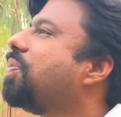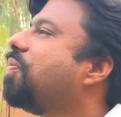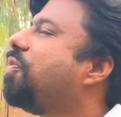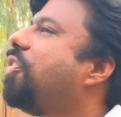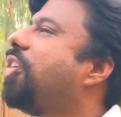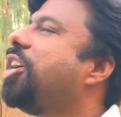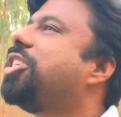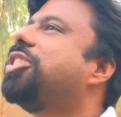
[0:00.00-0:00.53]

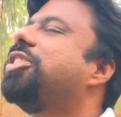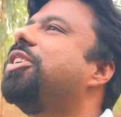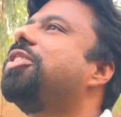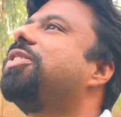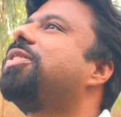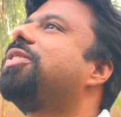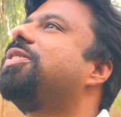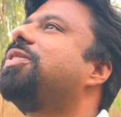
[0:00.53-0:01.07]

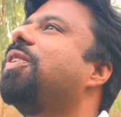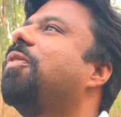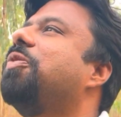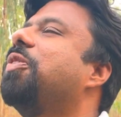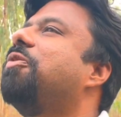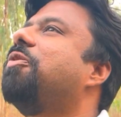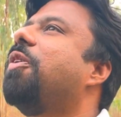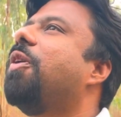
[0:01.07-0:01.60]
freshness of
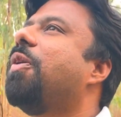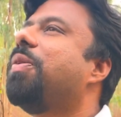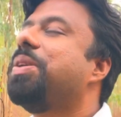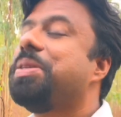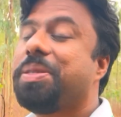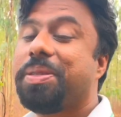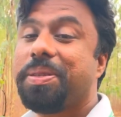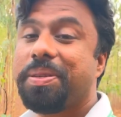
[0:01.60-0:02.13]
the
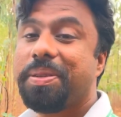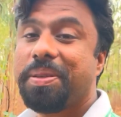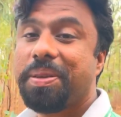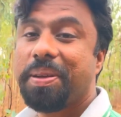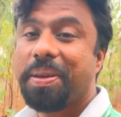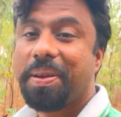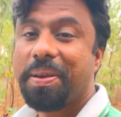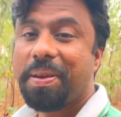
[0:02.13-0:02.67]
forest
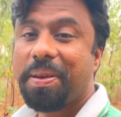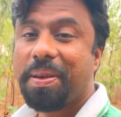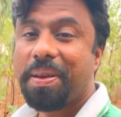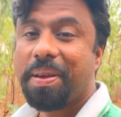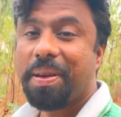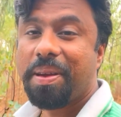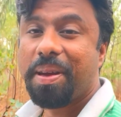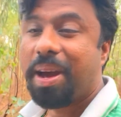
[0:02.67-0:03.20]

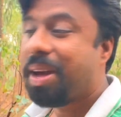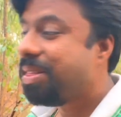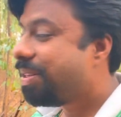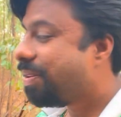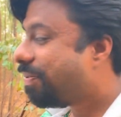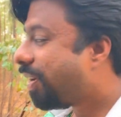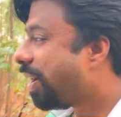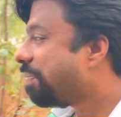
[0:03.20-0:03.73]
and the
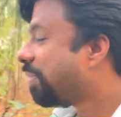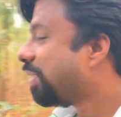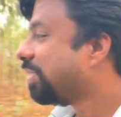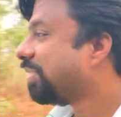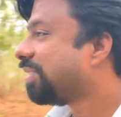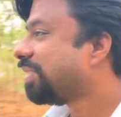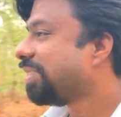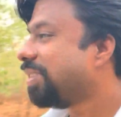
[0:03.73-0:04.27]

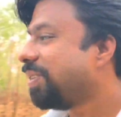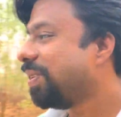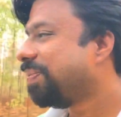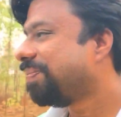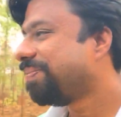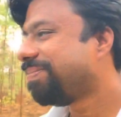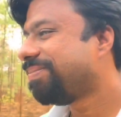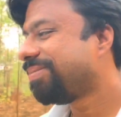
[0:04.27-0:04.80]
vibrancy
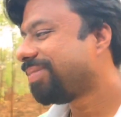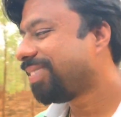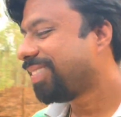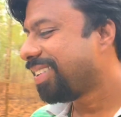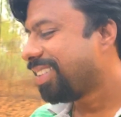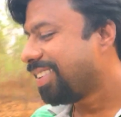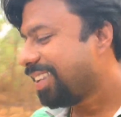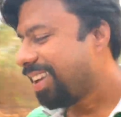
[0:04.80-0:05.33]

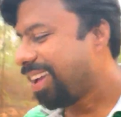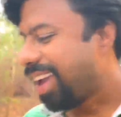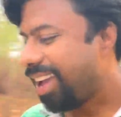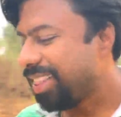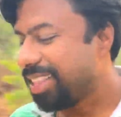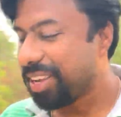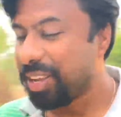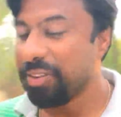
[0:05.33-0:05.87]

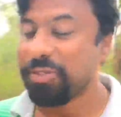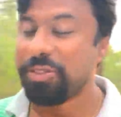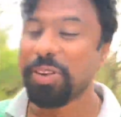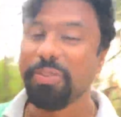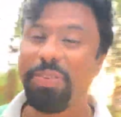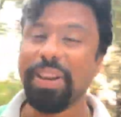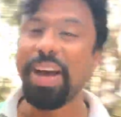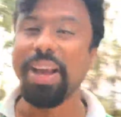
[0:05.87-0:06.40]
and the gift
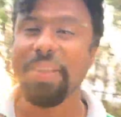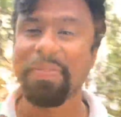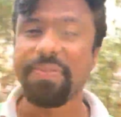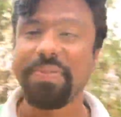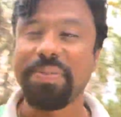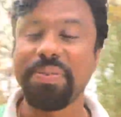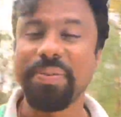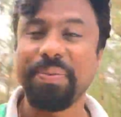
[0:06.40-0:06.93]
of
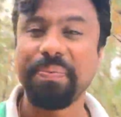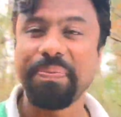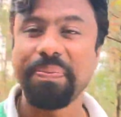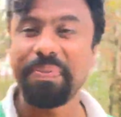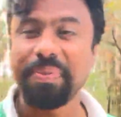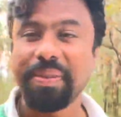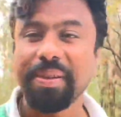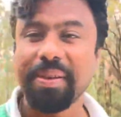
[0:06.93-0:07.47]
life.
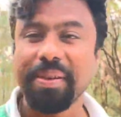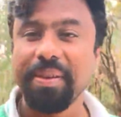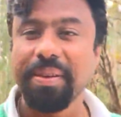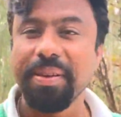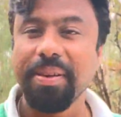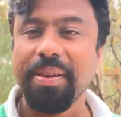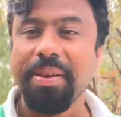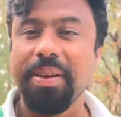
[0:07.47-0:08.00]

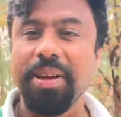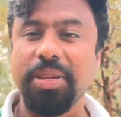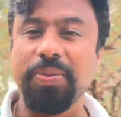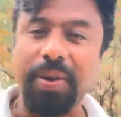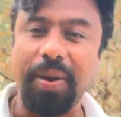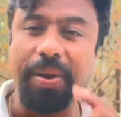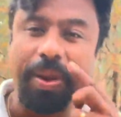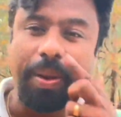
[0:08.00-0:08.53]
It's
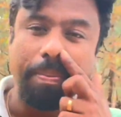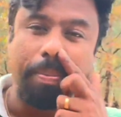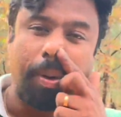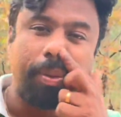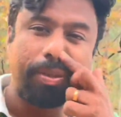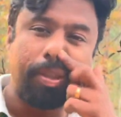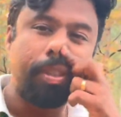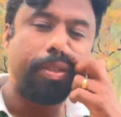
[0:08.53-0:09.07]
very
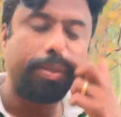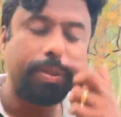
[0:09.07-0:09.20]
important